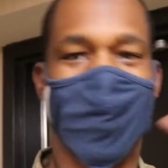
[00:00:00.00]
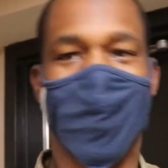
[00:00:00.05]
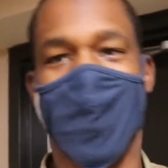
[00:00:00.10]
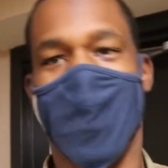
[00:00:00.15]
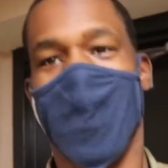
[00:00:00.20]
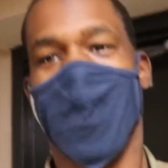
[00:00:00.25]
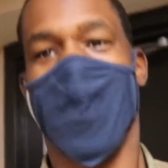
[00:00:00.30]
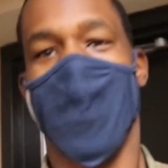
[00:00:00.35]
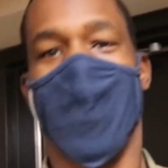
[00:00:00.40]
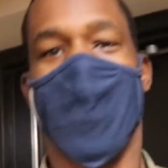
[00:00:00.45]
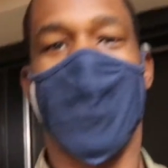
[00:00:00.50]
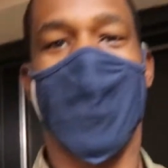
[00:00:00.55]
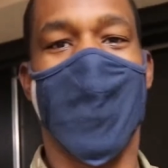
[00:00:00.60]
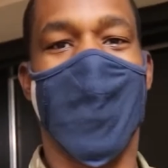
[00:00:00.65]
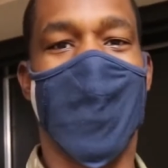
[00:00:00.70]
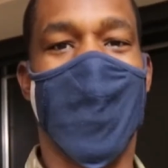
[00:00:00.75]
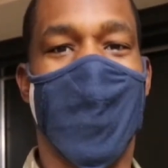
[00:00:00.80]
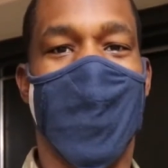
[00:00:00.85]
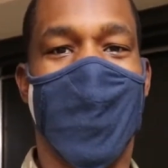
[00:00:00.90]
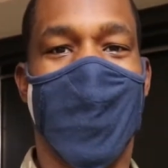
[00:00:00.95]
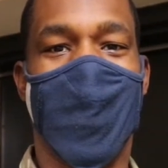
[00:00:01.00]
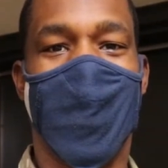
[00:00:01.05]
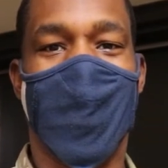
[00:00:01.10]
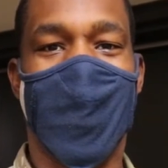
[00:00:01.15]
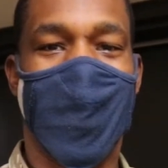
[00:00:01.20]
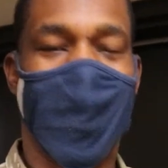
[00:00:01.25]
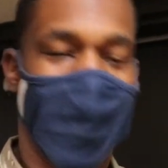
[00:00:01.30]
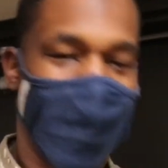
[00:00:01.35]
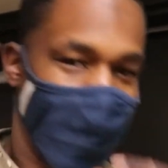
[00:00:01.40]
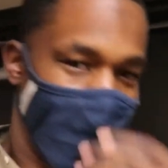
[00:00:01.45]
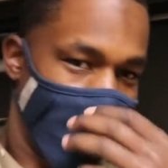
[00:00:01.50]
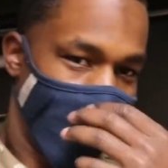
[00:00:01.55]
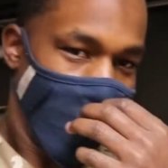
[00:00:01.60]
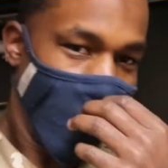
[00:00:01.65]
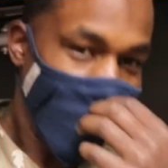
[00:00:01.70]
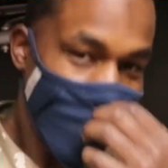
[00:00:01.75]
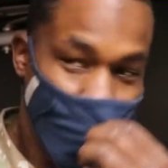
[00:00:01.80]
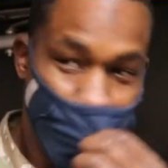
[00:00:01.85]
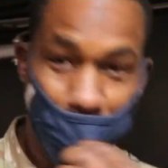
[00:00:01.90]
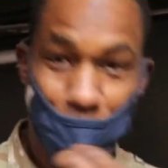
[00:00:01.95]
Hello.
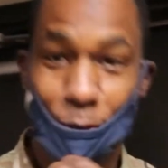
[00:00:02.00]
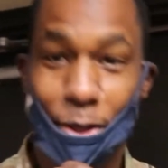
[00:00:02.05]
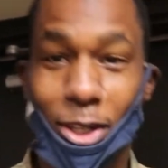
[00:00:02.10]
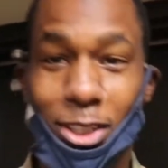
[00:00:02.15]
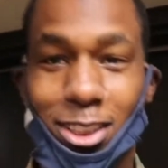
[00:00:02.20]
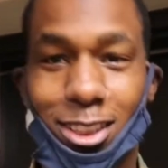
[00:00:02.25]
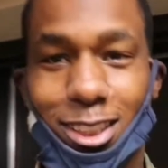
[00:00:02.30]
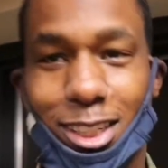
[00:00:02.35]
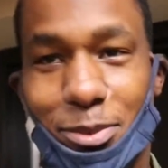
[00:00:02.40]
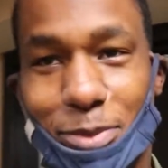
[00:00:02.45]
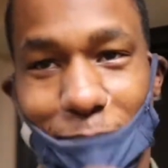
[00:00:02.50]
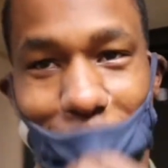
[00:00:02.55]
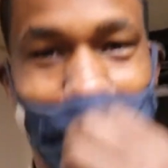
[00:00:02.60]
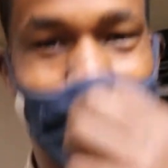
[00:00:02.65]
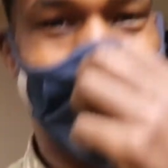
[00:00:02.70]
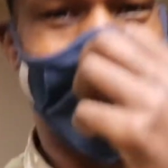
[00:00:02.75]
It's your boy Slim and this